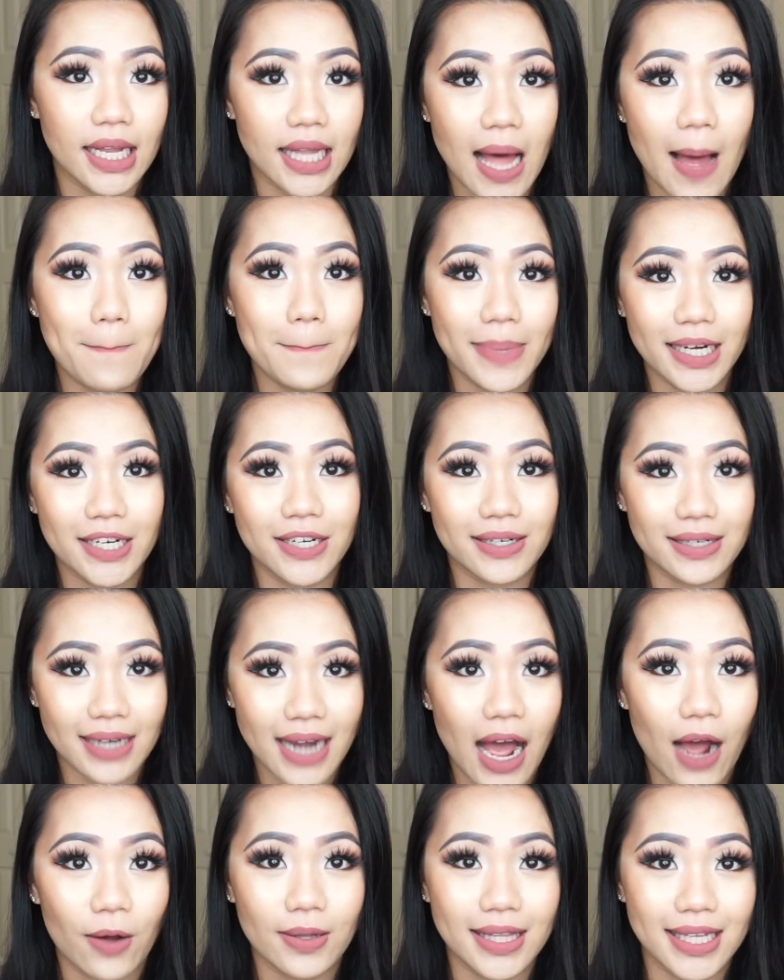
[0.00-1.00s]
a lot better
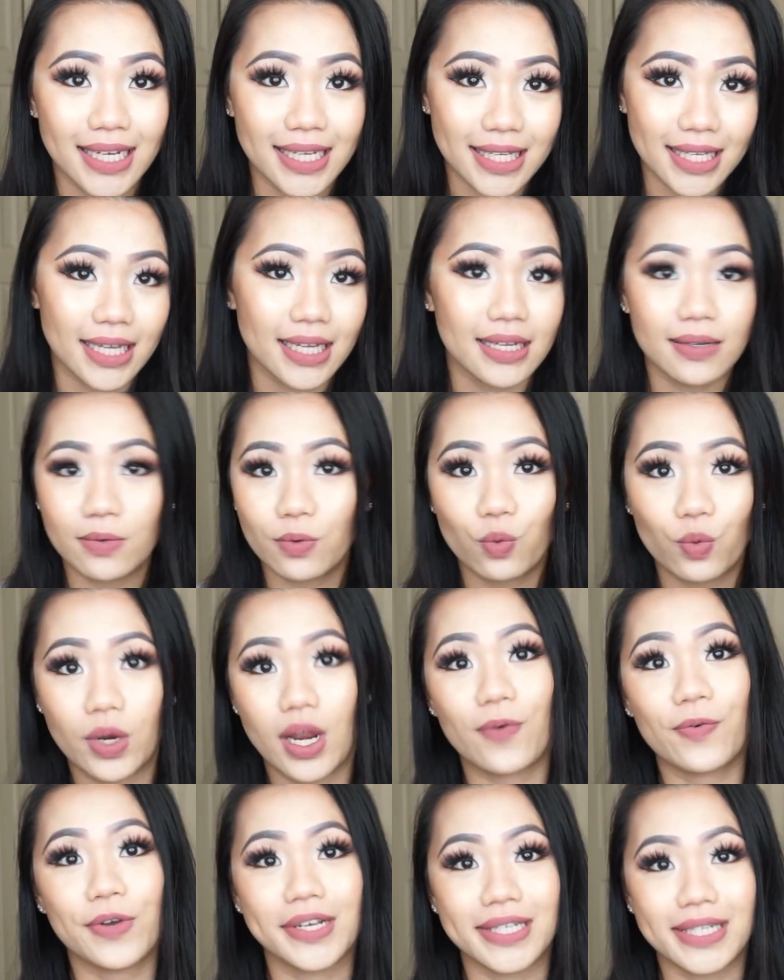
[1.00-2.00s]
now than it did
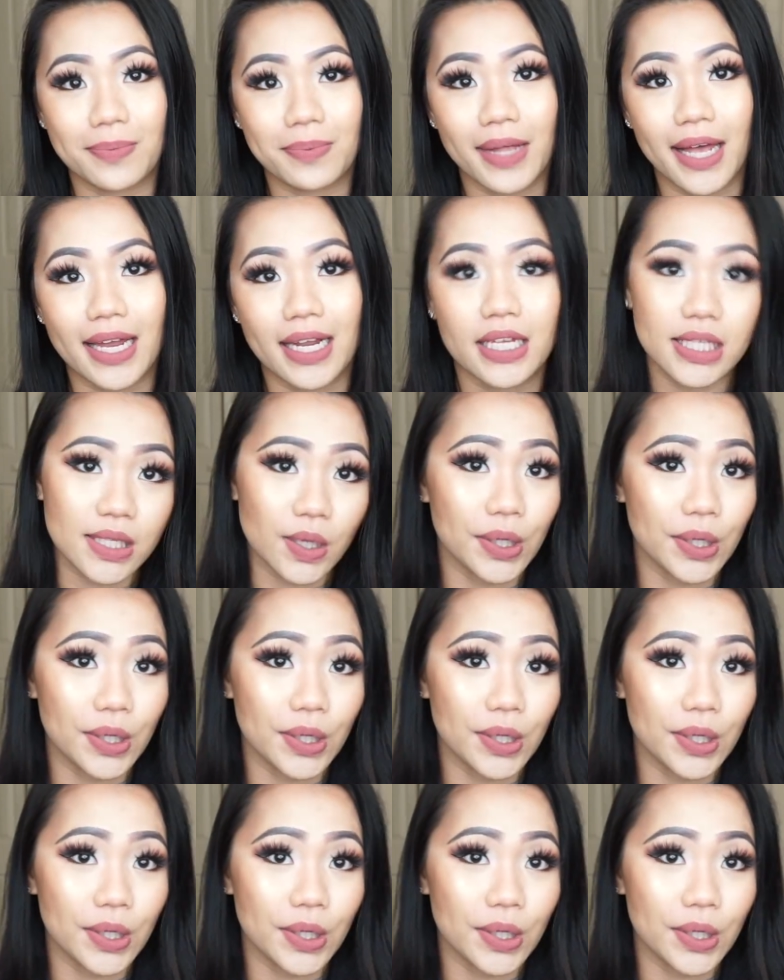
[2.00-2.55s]
when I first applied it.